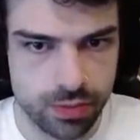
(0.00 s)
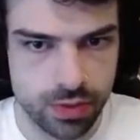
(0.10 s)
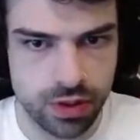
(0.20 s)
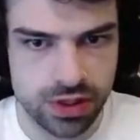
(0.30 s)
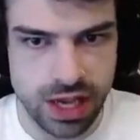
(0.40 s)

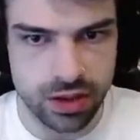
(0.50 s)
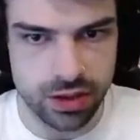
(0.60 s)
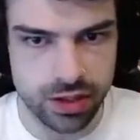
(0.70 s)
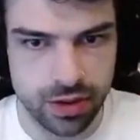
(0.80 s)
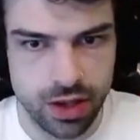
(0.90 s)

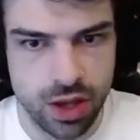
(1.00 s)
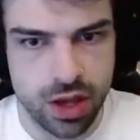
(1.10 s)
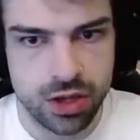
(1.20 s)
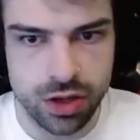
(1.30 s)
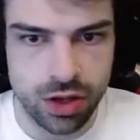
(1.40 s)
silently.
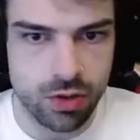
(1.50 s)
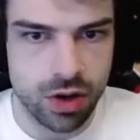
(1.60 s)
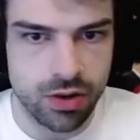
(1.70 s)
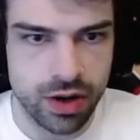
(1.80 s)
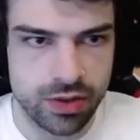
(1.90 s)
You're going to walk around this